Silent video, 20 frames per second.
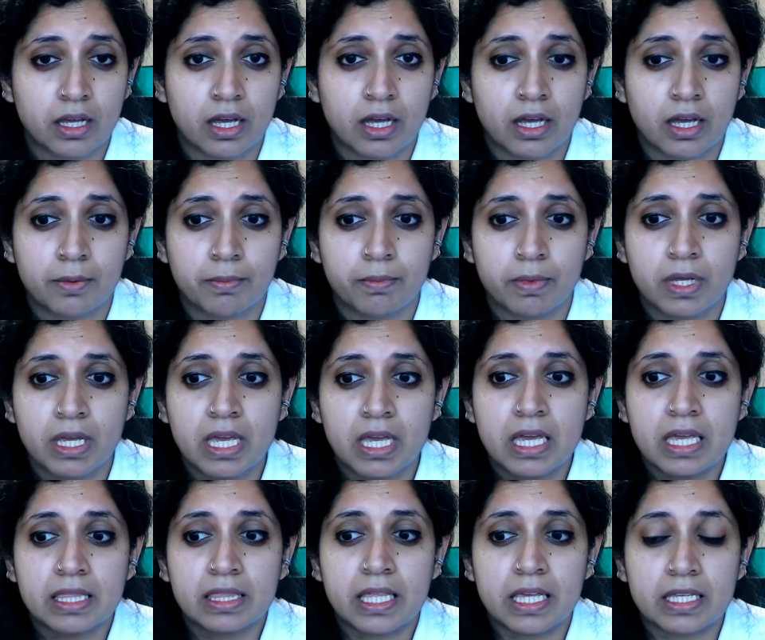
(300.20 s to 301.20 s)
um,
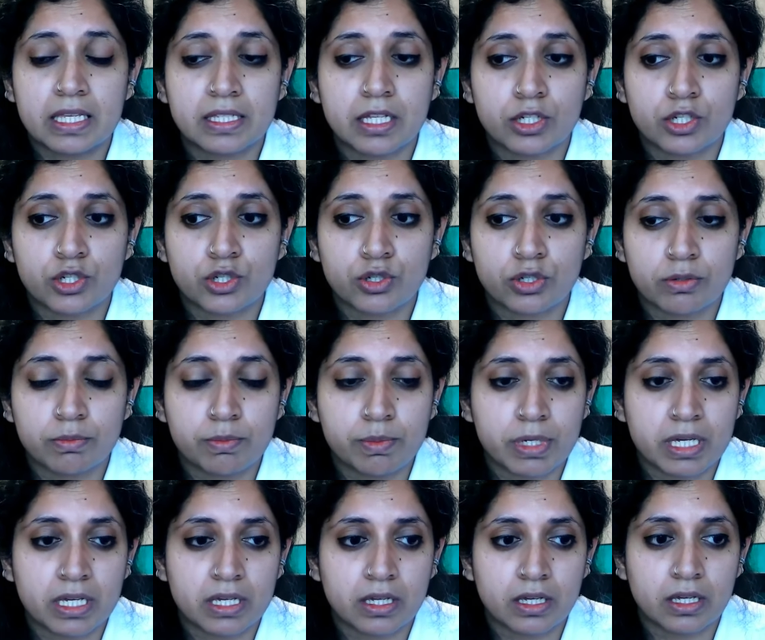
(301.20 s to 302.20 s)
things that should
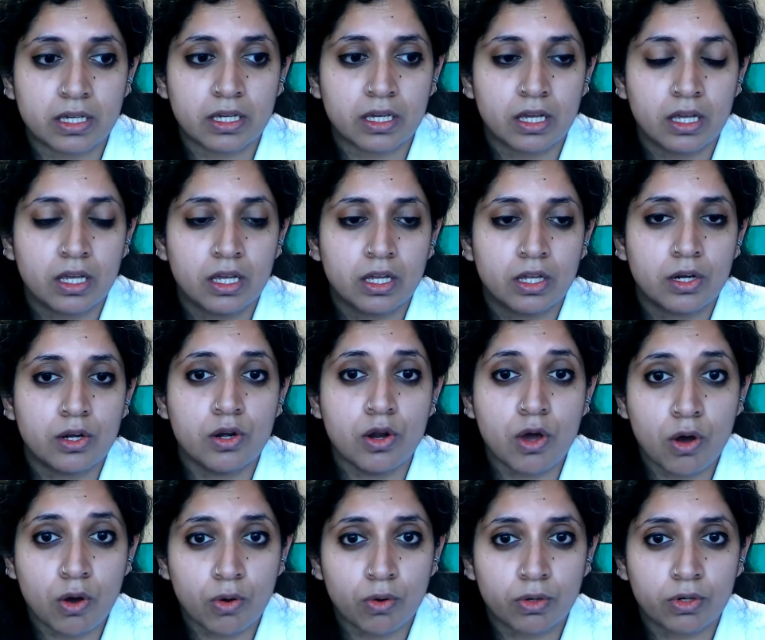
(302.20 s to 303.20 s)
be
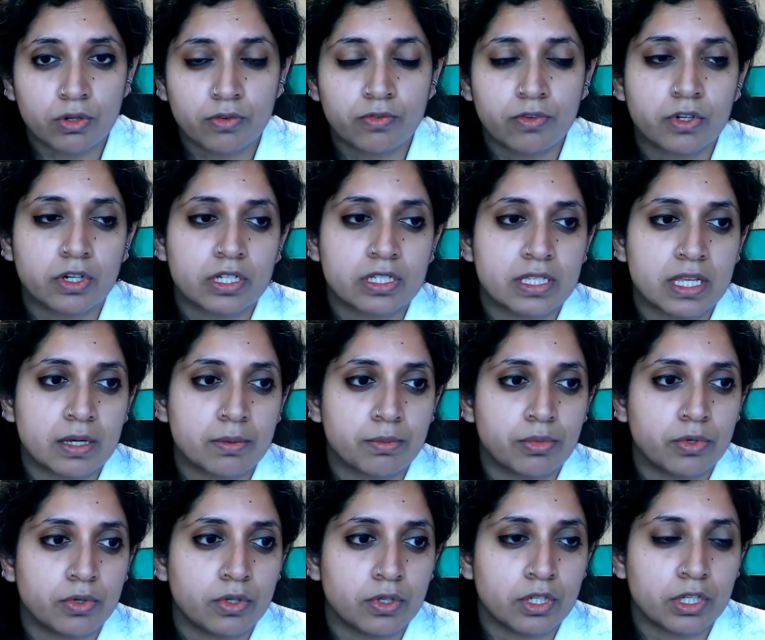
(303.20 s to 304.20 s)
known. For
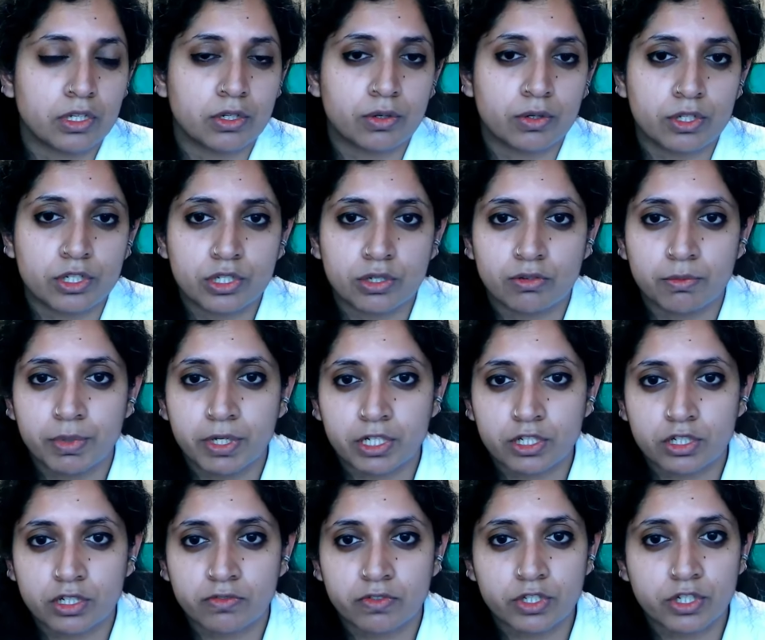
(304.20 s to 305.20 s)
example, you know, you show a
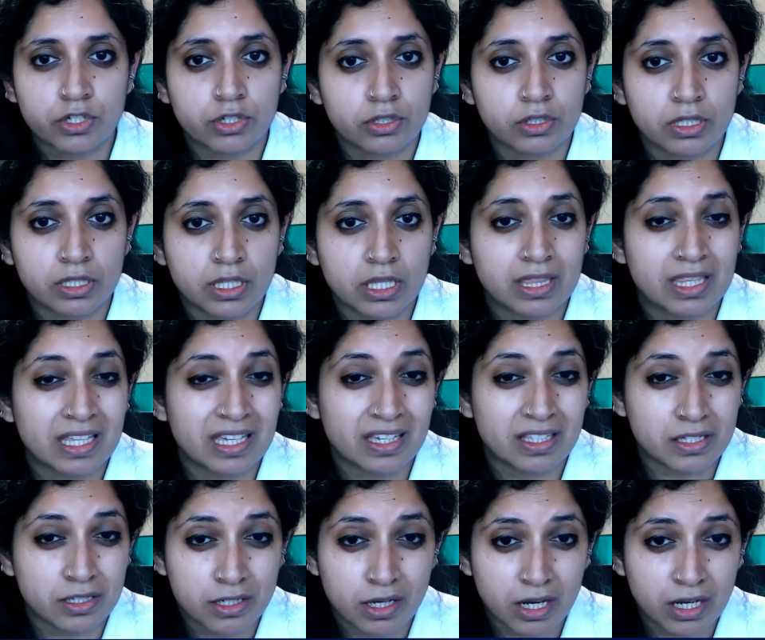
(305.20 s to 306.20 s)
picture of a turtle and they think
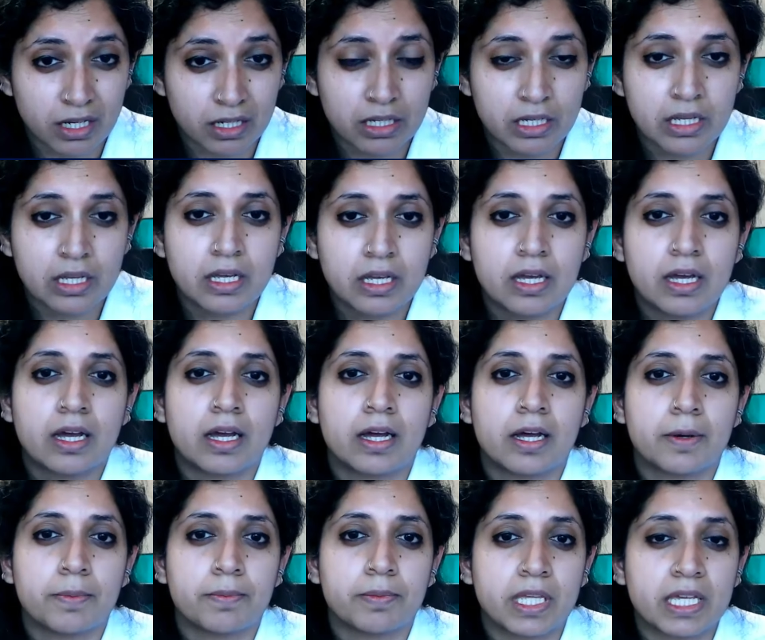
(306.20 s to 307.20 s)
it's a dog.
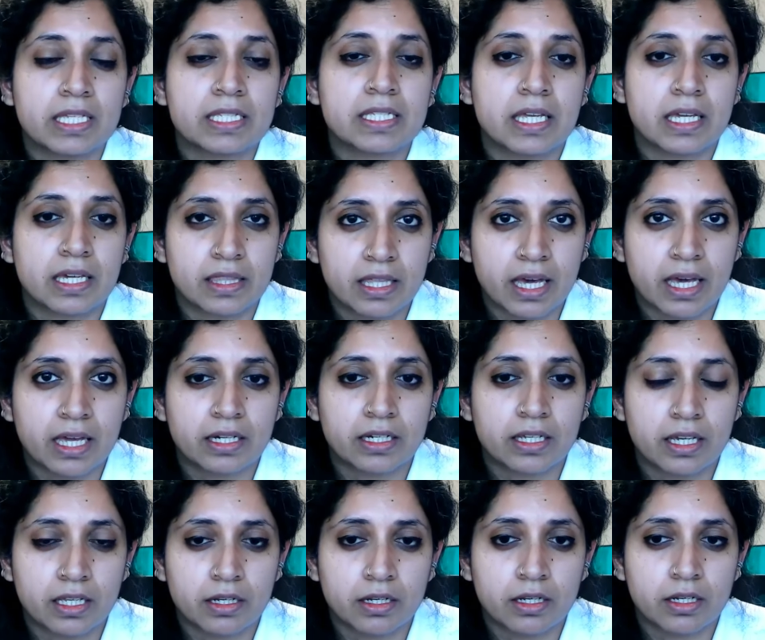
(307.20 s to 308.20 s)
Um, things like that
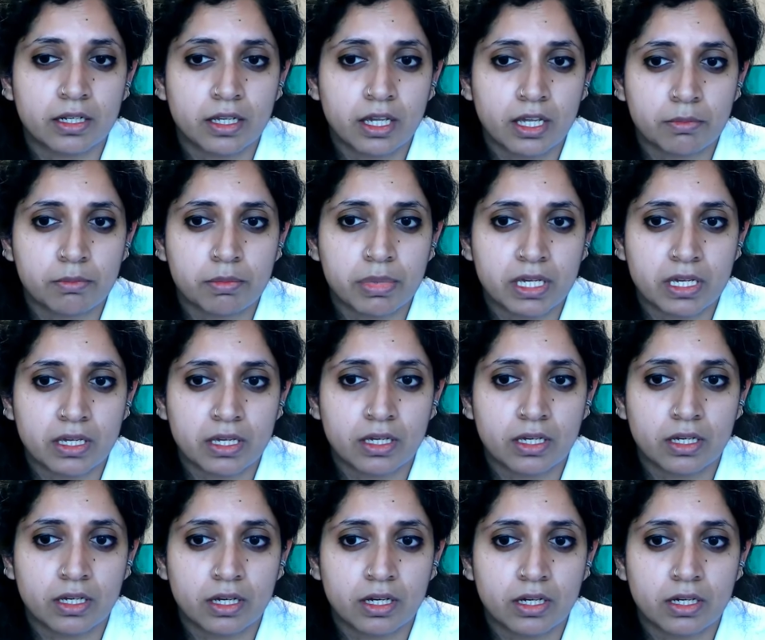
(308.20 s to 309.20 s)
can can
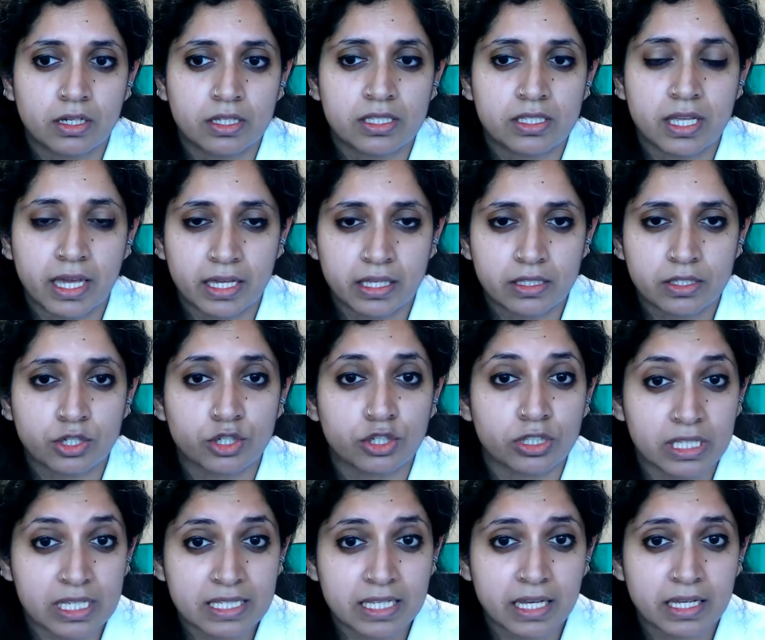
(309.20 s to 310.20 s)
be uh, signs,
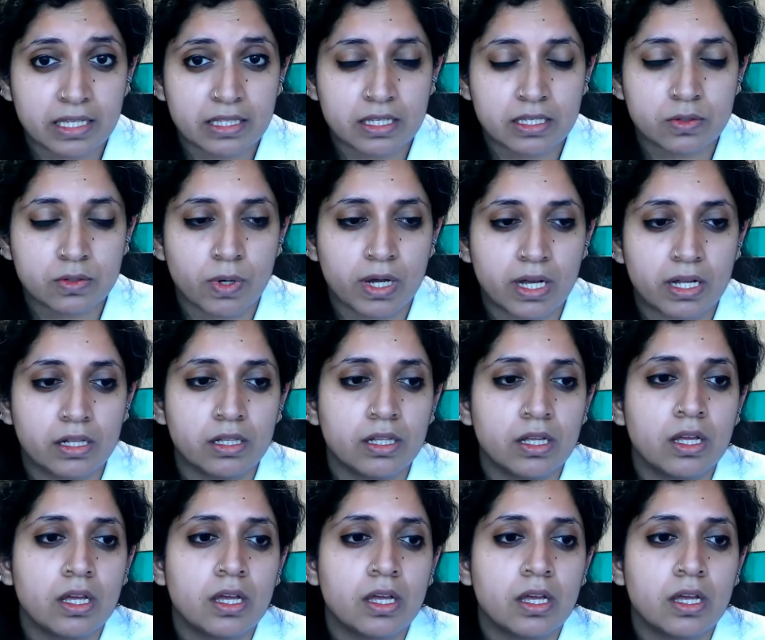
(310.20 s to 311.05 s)
early signs as well.